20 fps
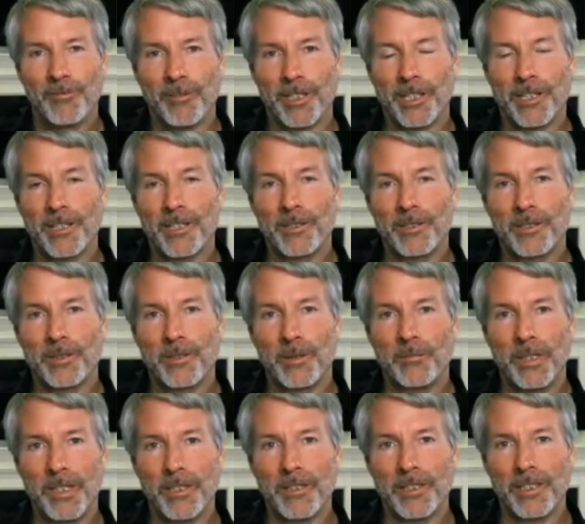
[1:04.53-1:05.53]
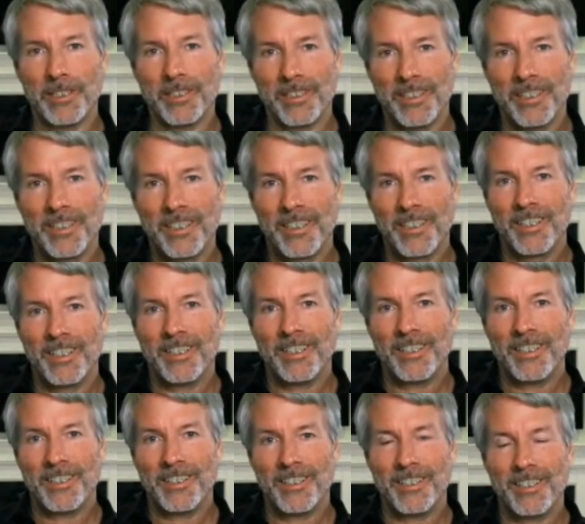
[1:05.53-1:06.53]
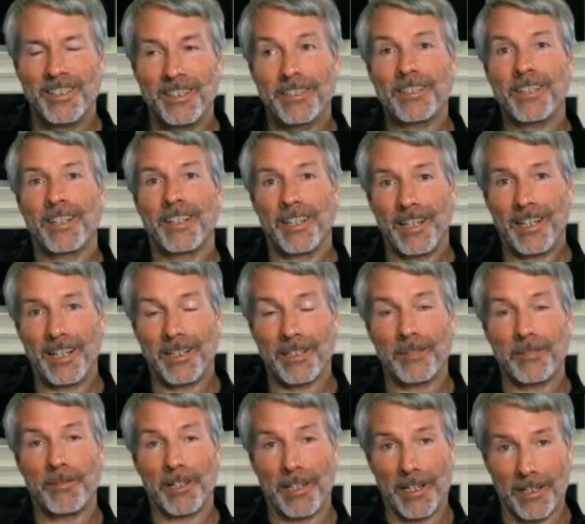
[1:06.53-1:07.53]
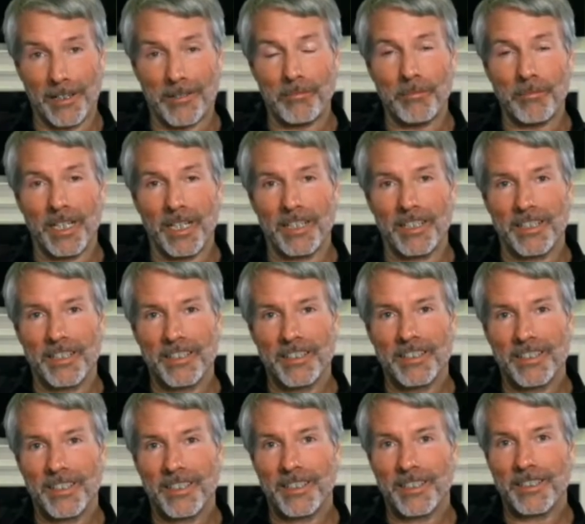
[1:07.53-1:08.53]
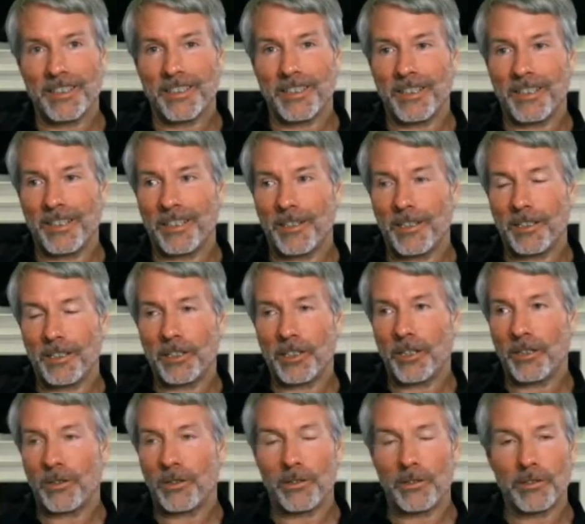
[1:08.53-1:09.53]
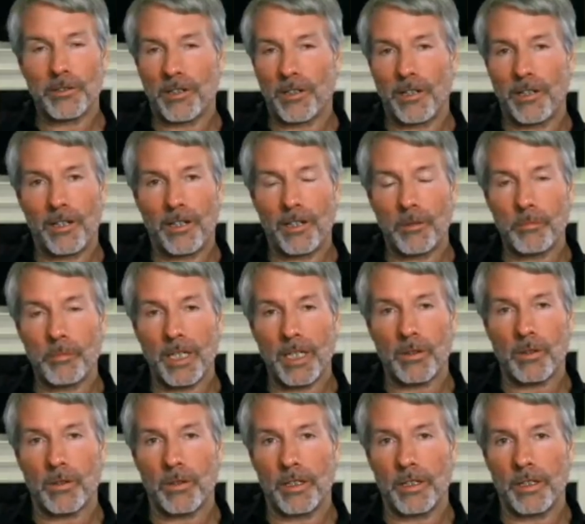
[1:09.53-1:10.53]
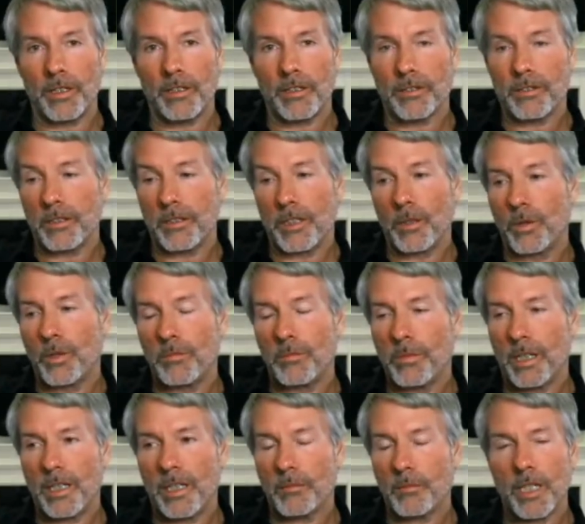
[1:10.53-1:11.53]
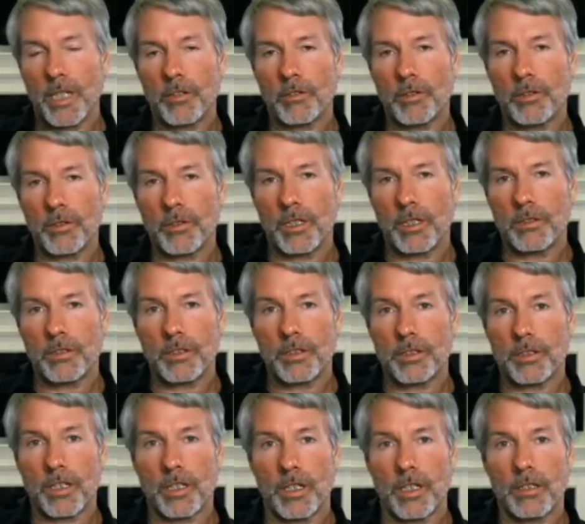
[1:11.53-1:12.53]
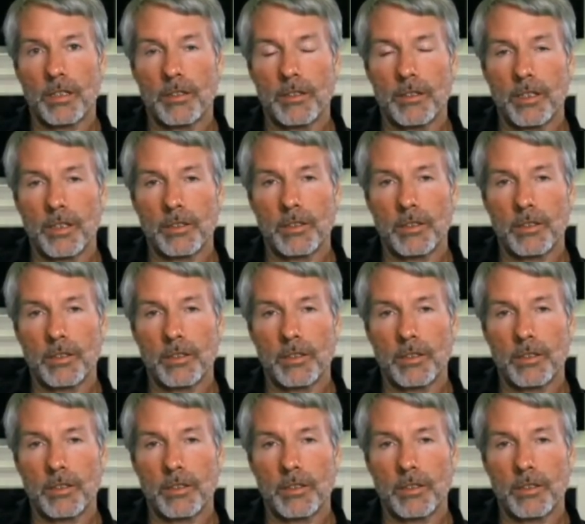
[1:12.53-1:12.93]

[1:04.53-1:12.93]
When it goes to $1 million, it's a lot of money. And our shareholders are long Bitcoin. There's no one buying MicroStrategy stock that